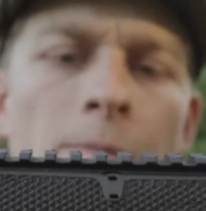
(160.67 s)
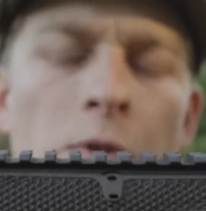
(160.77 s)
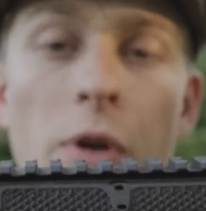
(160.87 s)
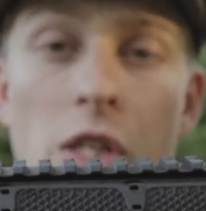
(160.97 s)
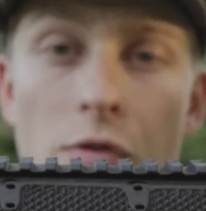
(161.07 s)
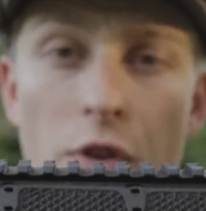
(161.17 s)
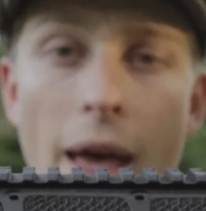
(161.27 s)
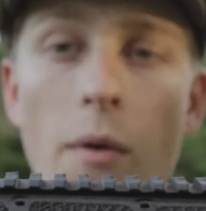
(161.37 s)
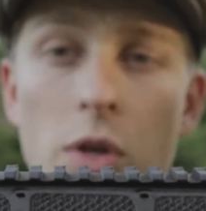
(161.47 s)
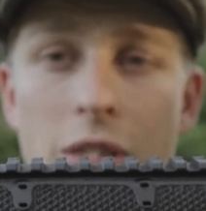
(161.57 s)
The reason for
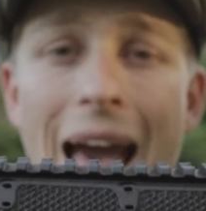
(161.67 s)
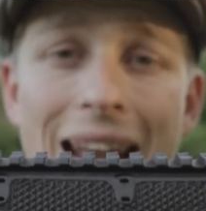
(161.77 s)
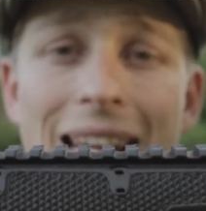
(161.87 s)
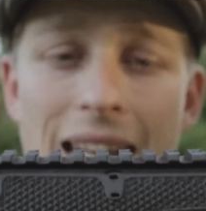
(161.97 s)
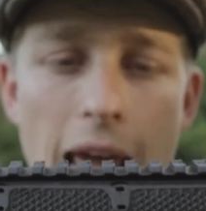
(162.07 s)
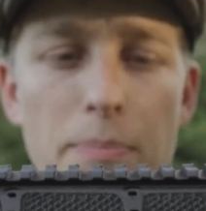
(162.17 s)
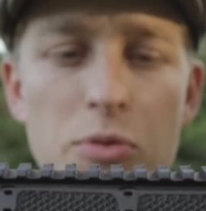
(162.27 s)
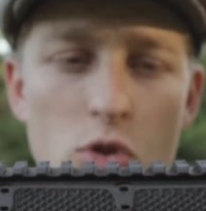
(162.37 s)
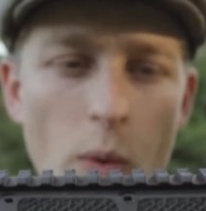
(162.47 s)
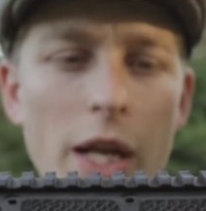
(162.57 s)
that was to add a tape
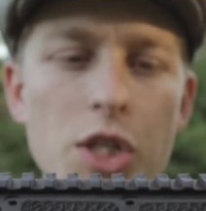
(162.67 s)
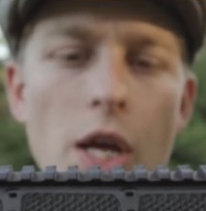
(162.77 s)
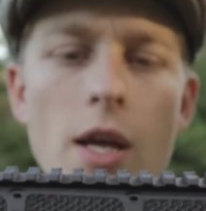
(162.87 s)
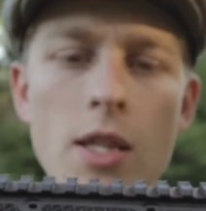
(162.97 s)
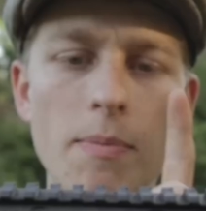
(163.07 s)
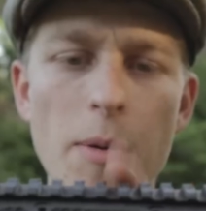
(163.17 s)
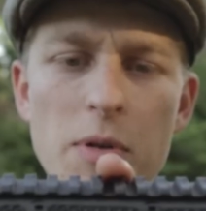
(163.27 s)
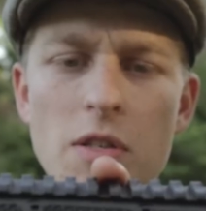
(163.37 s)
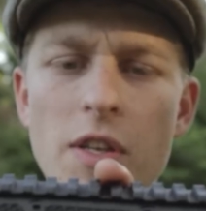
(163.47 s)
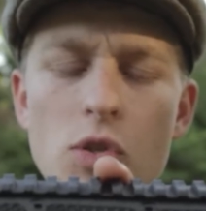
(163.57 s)
switch. The
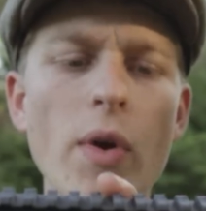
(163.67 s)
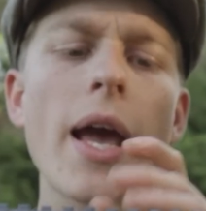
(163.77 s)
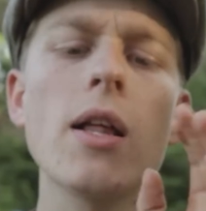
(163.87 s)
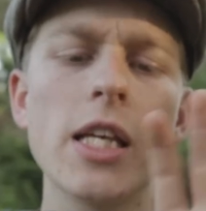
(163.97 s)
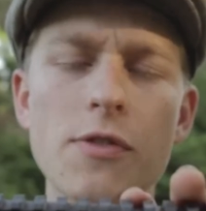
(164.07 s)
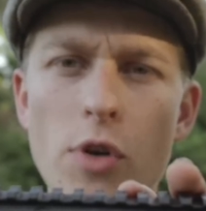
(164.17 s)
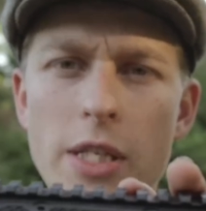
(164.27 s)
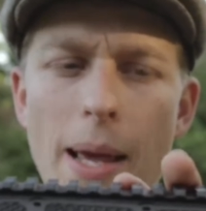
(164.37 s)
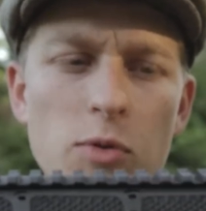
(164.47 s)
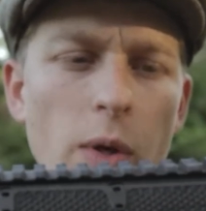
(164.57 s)
purpose of this rail is for a
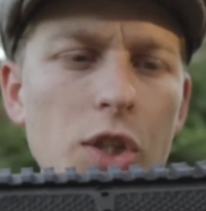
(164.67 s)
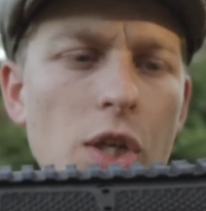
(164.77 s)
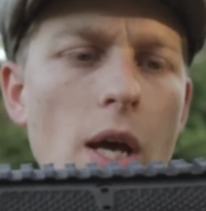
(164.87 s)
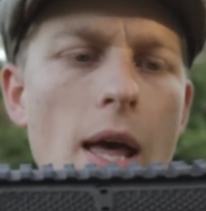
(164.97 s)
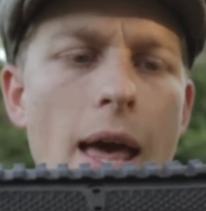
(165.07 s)
tape switch.